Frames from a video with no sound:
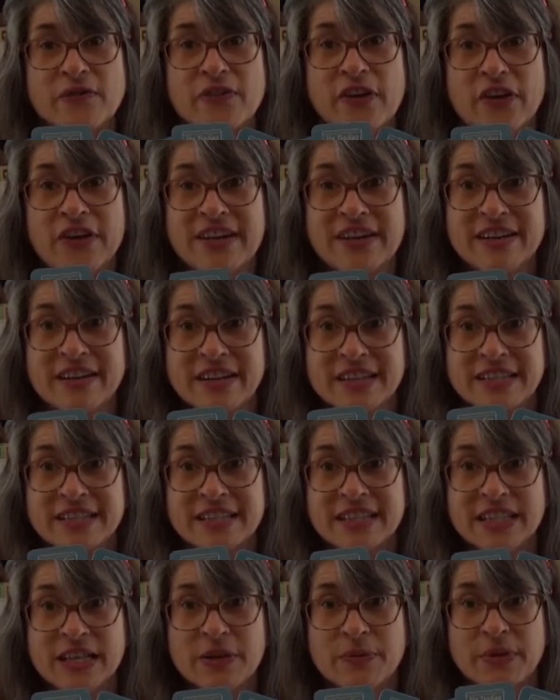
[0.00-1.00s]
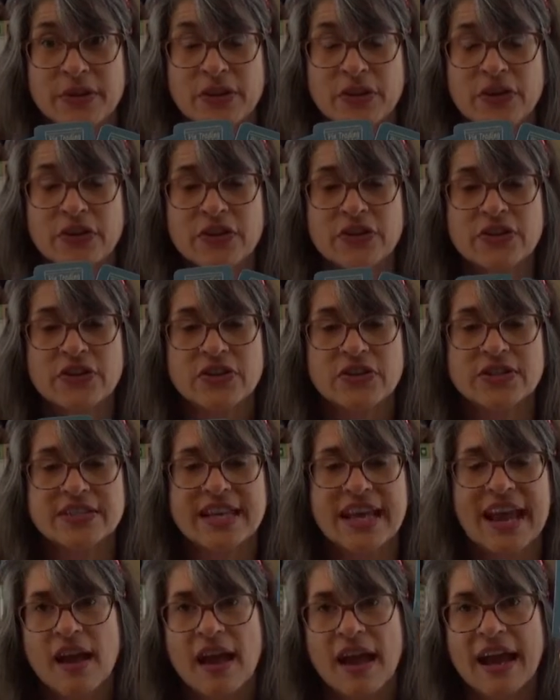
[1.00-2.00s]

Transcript: very nicely with hers.